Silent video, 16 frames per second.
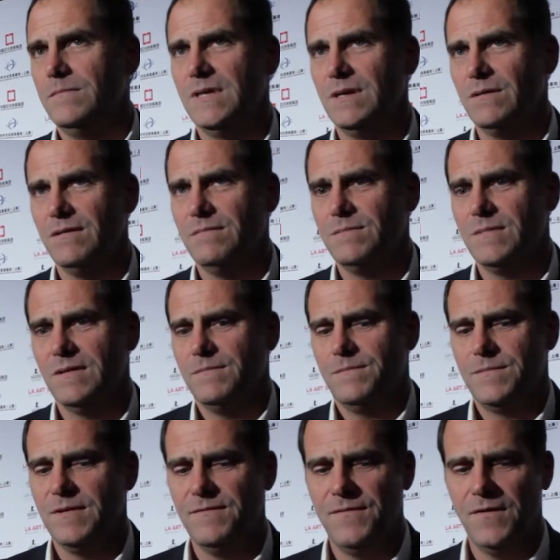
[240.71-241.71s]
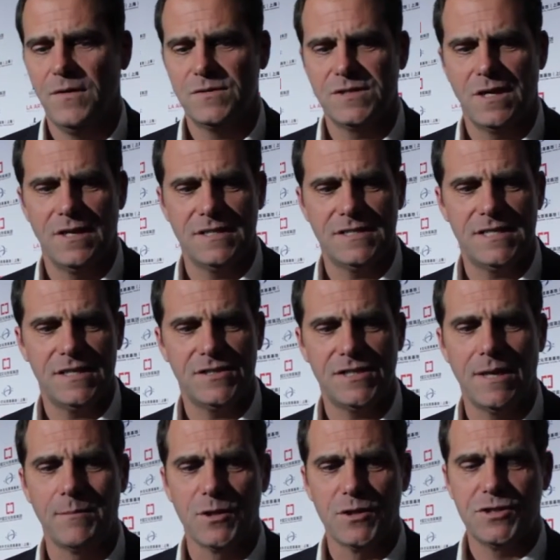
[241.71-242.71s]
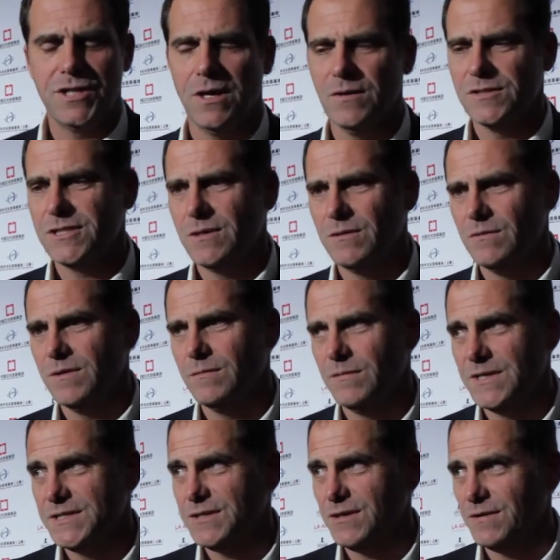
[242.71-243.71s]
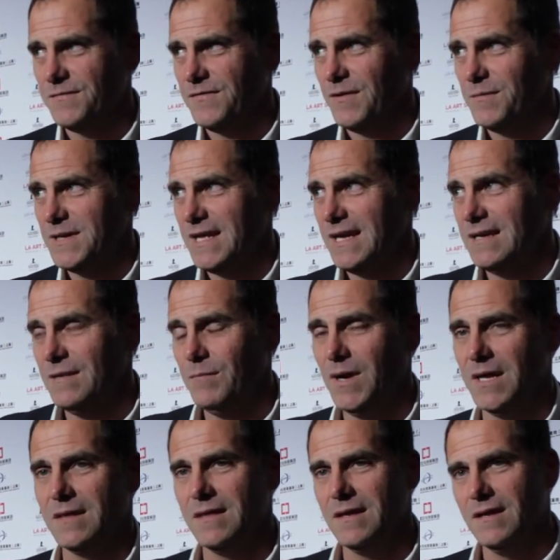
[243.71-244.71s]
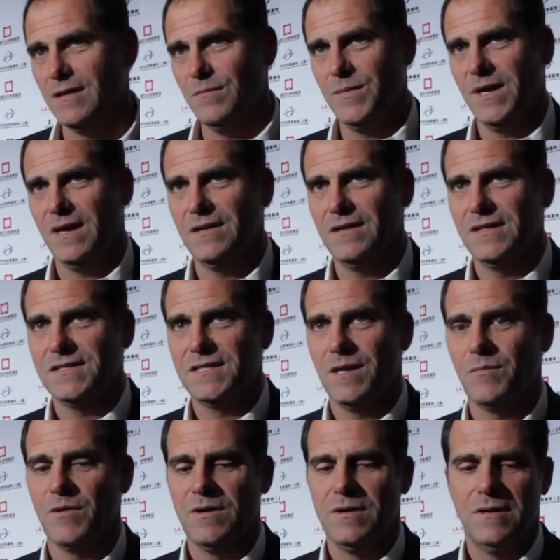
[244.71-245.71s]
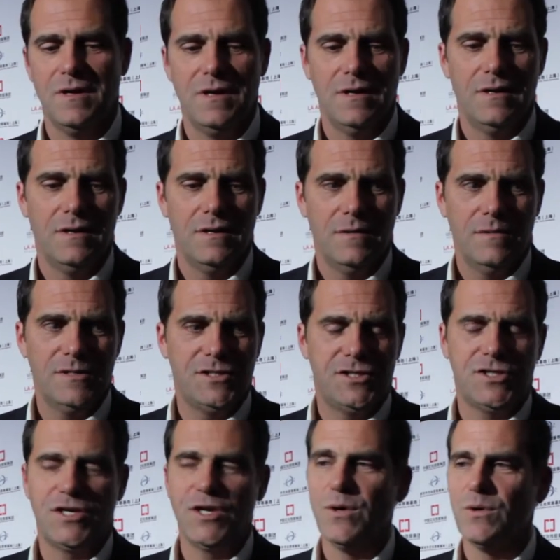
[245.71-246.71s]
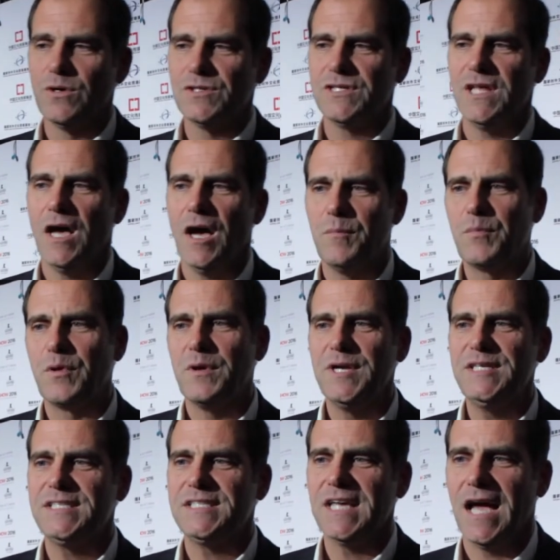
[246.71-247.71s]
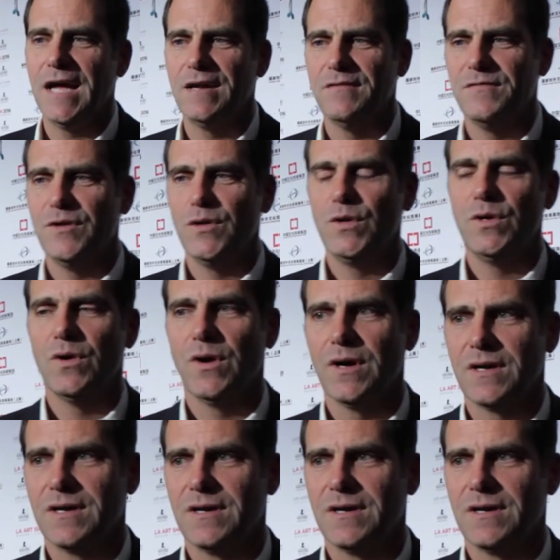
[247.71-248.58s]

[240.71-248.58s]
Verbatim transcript: you know the, the, the, folks on it's a summer show, so we, we start filming that in a month, and it'll be on in the summer it skewers the Upper East Side of New York.